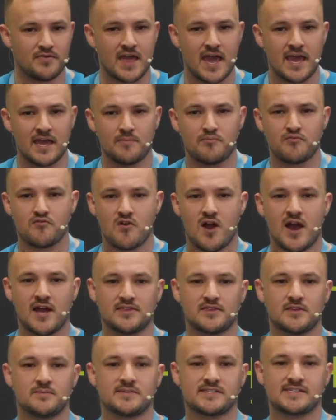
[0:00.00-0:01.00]
they
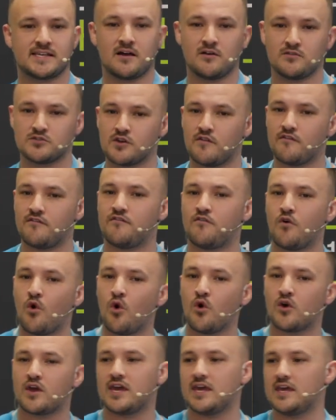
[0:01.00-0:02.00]
pride themselves on
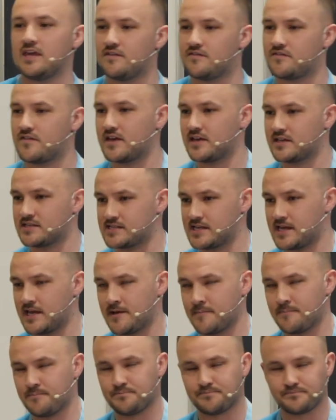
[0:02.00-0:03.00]
4 key things
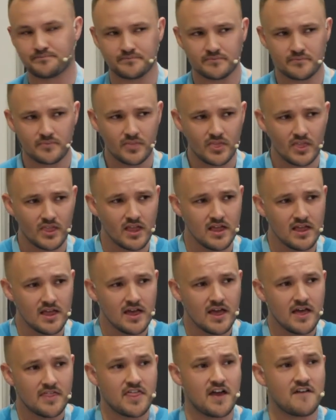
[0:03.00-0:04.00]
here.
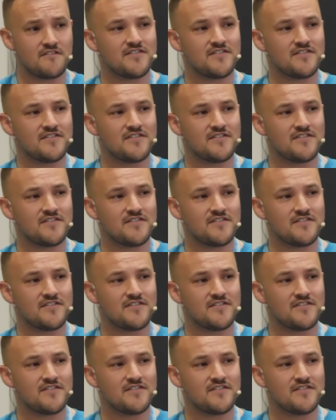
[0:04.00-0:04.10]
They're